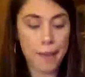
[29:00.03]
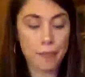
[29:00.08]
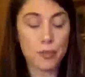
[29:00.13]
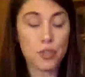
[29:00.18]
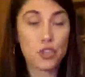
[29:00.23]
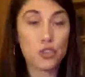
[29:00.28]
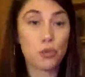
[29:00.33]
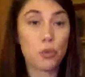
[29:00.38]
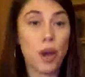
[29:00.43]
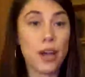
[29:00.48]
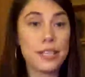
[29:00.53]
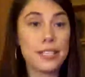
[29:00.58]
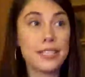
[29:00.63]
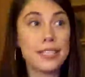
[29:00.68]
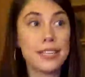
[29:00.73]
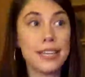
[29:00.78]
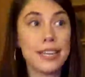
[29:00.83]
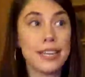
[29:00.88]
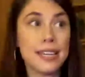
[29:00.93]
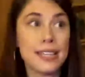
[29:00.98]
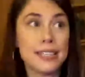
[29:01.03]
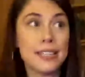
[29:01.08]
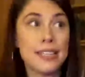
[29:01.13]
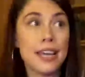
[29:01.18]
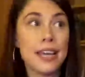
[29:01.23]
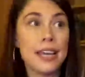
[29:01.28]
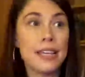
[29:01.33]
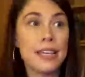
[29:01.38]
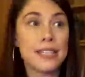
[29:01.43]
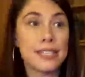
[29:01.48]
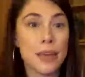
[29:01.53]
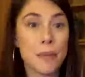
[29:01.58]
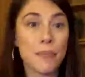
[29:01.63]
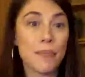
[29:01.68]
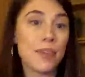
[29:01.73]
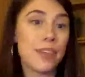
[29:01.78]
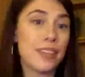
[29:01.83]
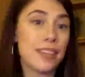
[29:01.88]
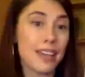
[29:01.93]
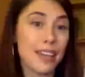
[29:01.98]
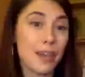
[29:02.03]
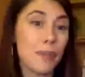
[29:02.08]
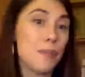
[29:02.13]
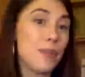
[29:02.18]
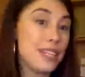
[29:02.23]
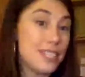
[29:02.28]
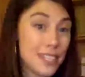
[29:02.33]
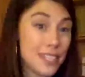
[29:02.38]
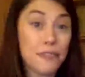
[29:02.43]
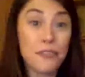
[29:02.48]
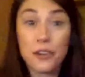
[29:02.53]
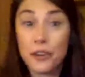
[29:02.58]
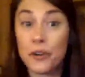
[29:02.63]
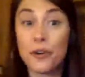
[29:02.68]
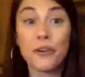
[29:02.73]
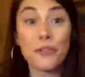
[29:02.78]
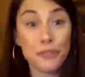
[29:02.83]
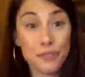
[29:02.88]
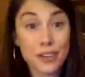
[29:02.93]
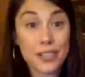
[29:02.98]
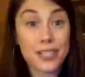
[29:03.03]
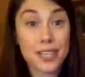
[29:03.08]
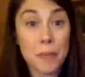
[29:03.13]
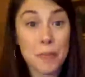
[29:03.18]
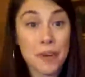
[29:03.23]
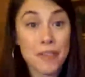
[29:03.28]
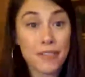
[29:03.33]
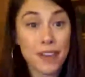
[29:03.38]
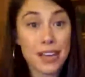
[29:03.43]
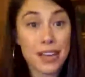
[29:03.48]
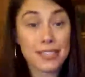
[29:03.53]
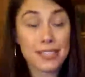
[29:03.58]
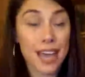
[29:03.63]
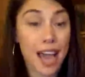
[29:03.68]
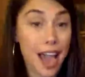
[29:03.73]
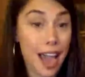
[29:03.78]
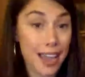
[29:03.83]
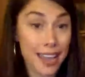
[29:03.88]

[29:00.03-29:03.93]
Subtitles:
Trust is something that can be difficult for some of us. I